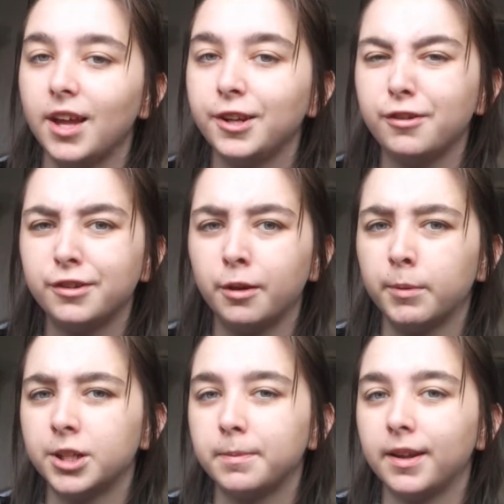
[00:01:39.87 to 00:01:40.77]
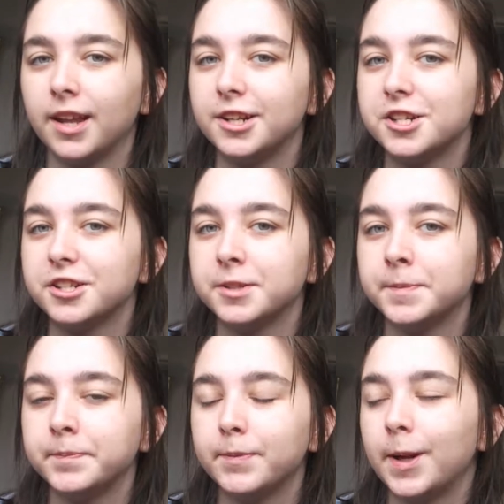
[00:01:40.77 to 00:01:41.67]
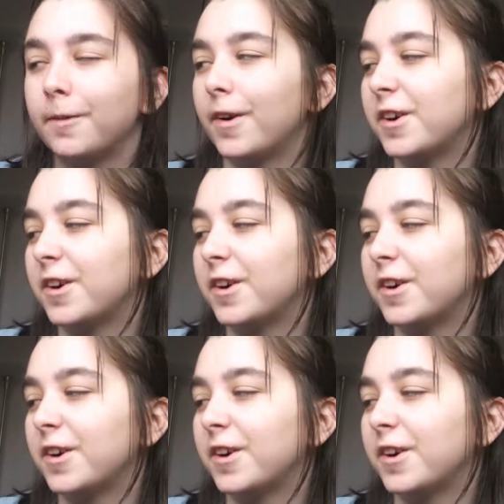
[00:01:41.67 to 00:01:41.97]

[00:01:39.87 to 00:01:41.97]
I don't know much about Legend, but I've